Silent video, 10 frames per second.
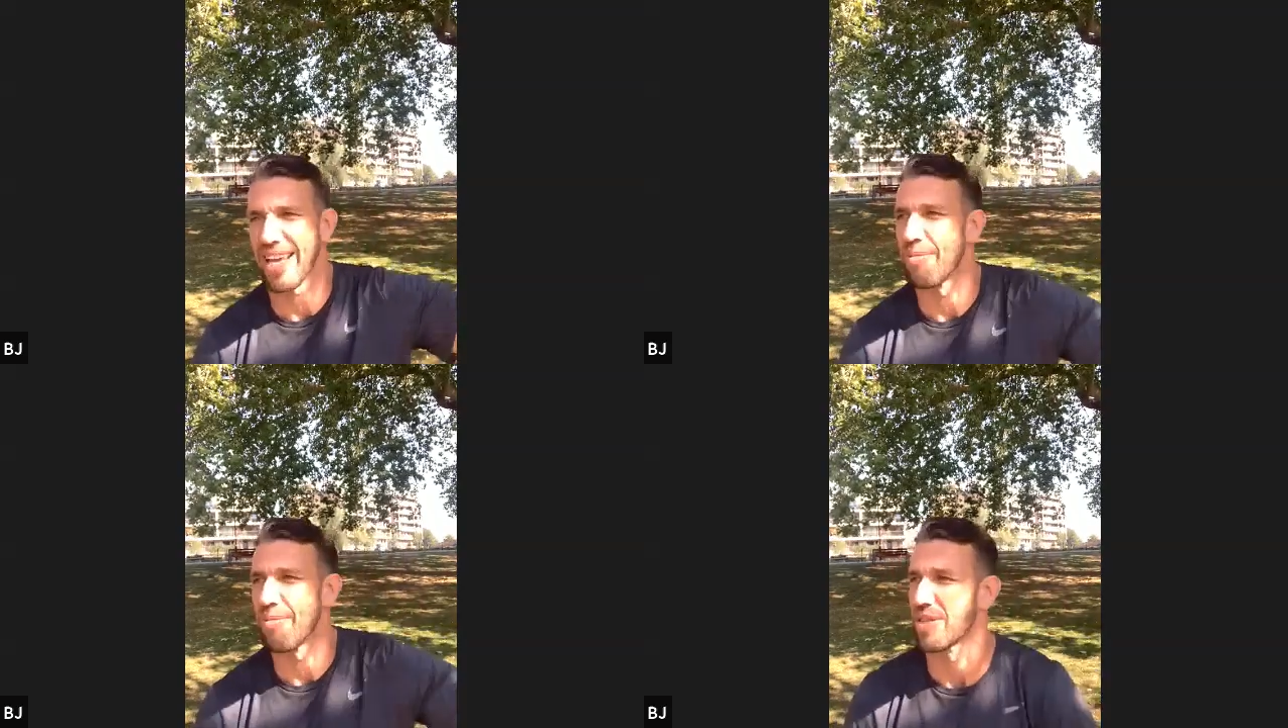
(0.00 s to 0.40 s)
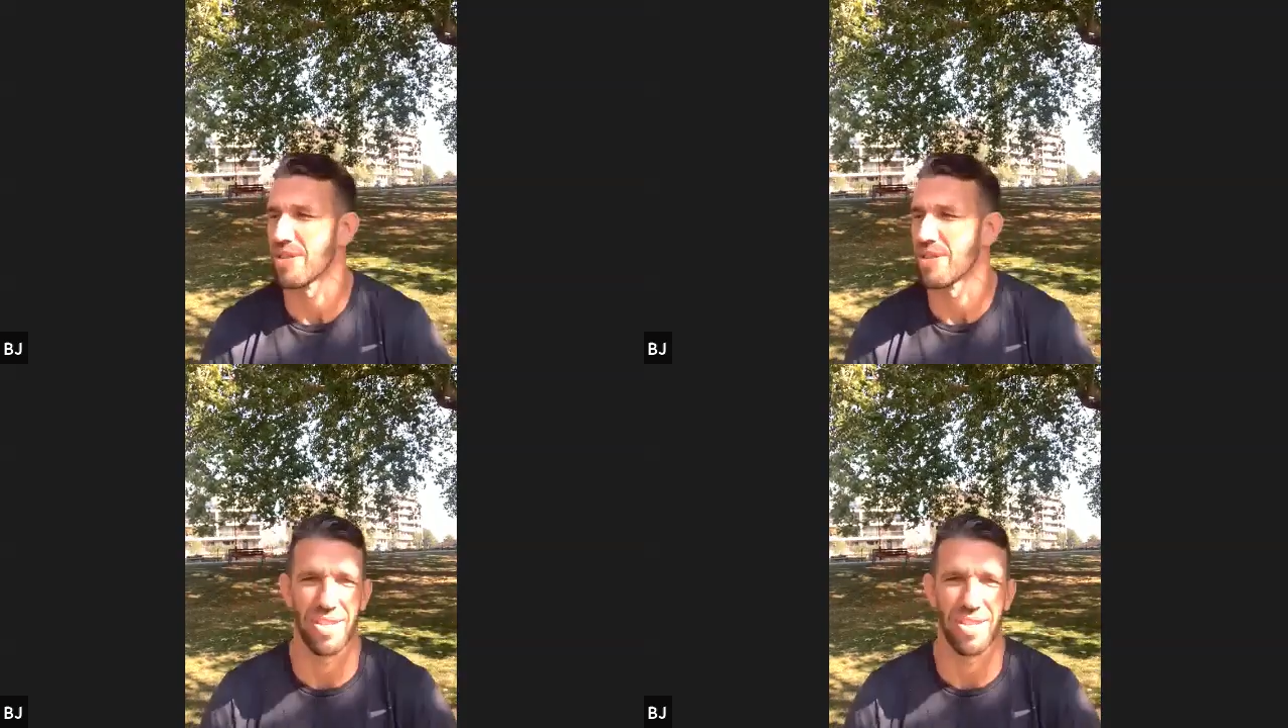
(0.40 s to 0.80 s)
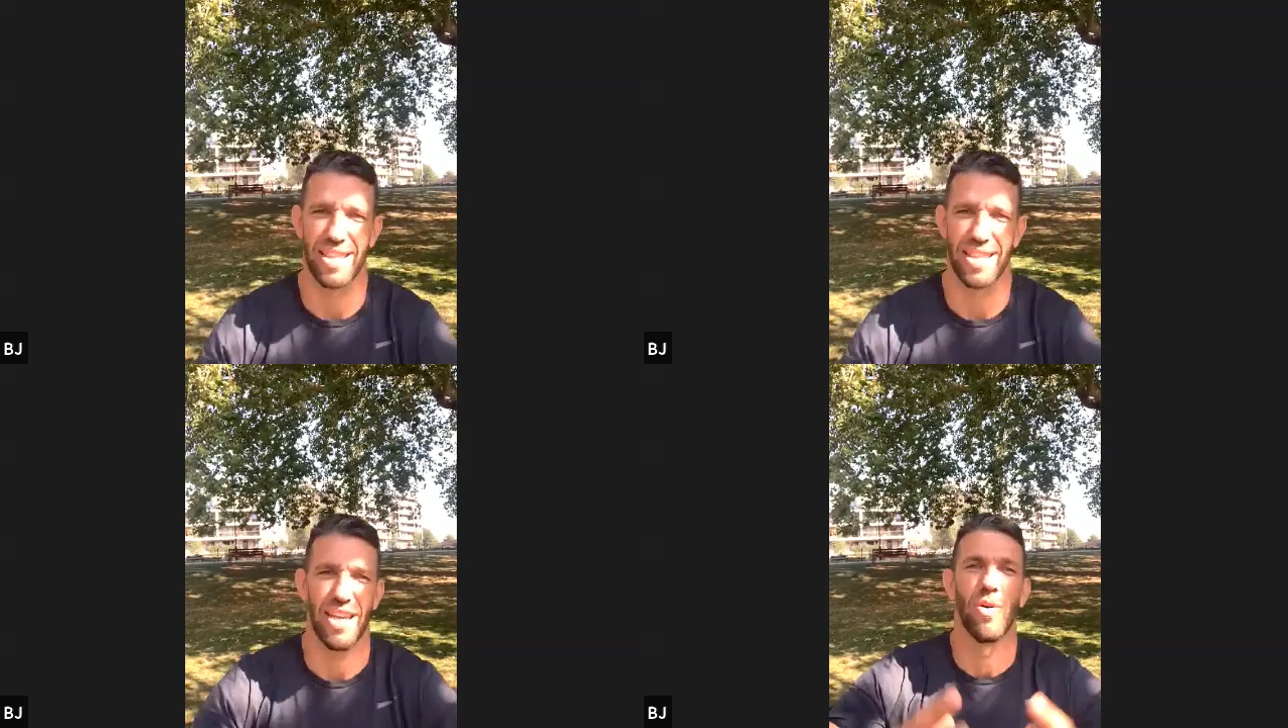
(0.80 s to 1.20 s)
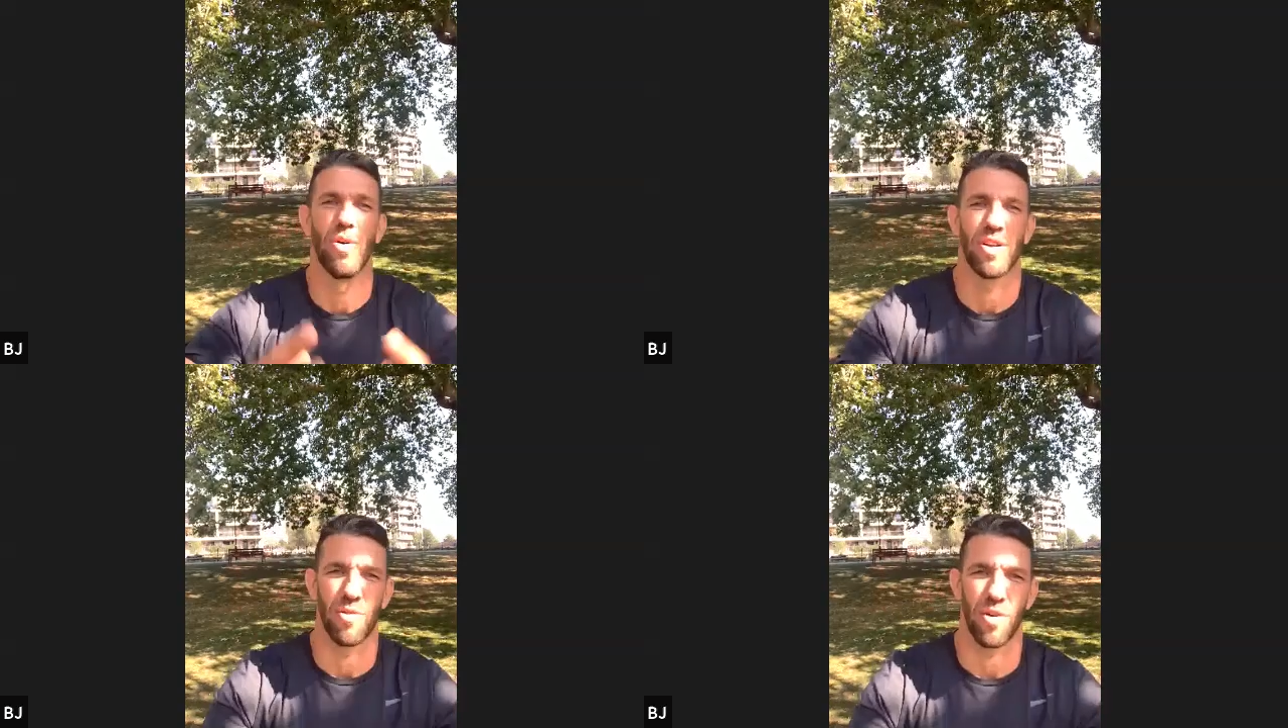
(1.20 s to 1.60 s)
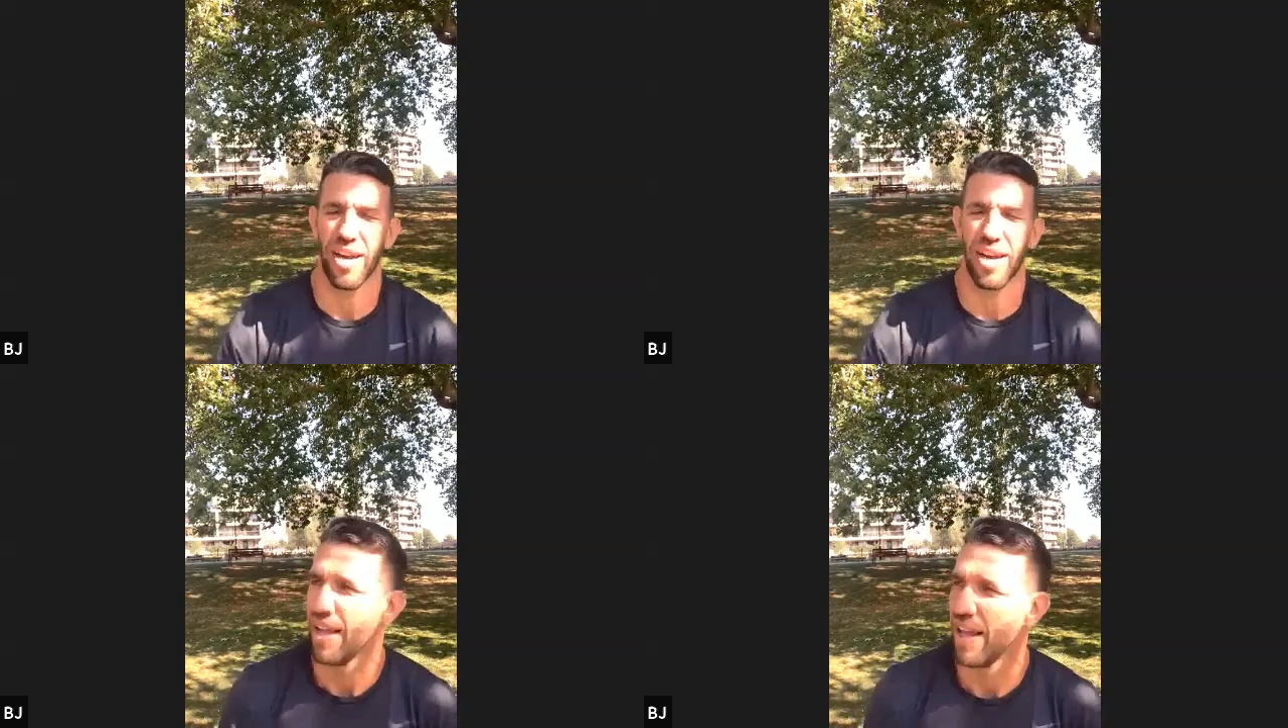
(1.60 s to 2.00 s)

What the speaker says: then, but it was the equivalent, right?